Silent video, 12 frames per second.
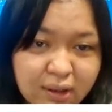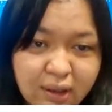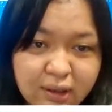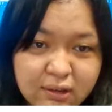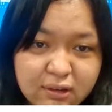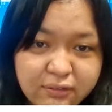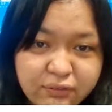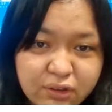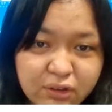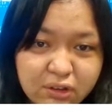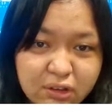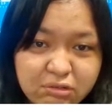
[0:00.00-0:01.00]
and the
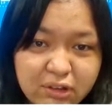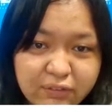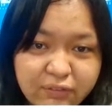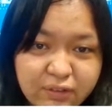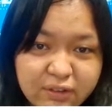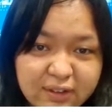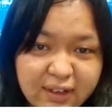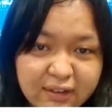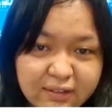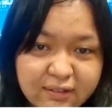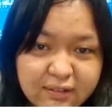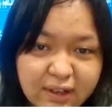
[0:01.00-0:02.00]
filtered reference
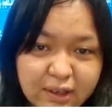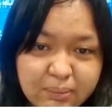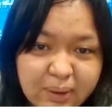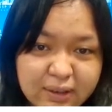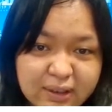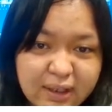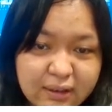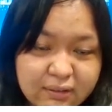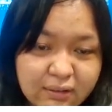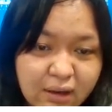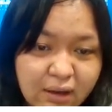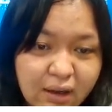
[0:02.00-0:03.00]
Xm and
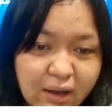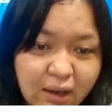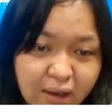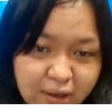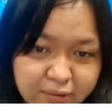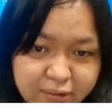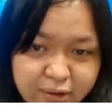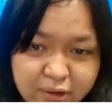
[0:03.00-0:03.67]
Xr are